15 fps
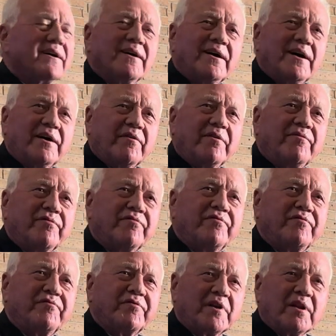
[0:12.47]
I
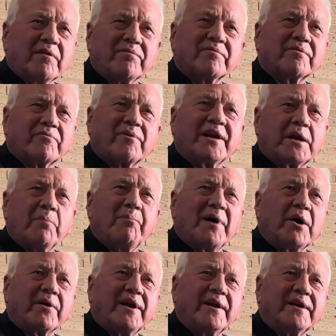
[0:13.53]
felt great
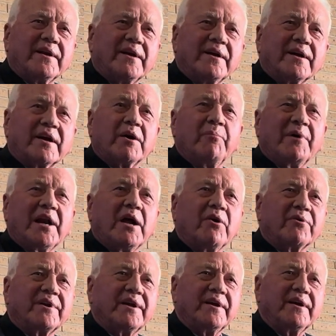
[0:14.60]
about it coming out
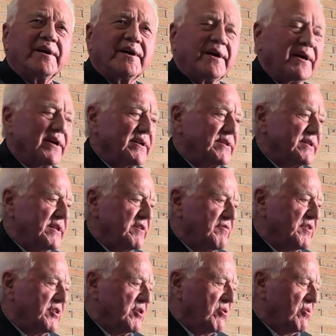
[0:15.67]
here, and
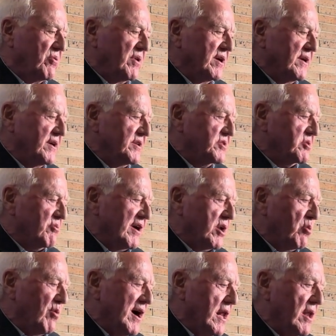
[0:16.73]
even though it's quite a
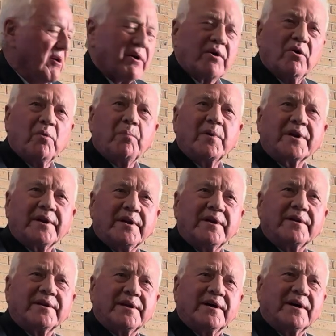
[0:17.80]
while ago, but
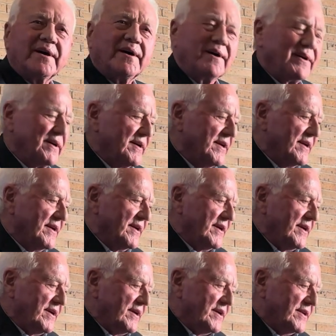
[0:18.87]

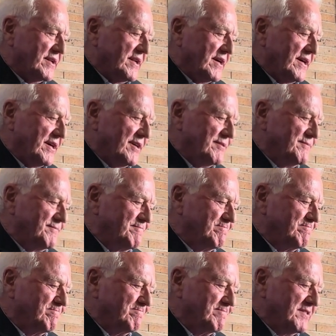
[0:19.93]
I
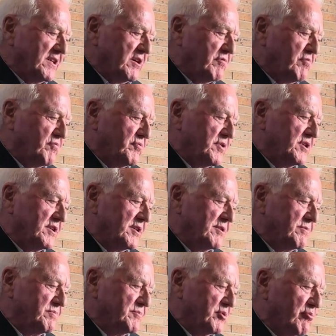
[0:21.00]
have
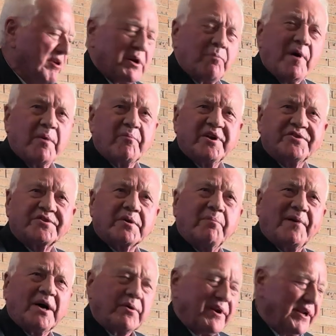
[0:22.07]
great memories
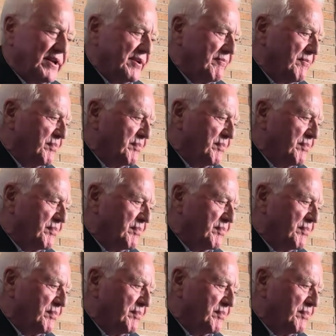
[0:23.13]
about it.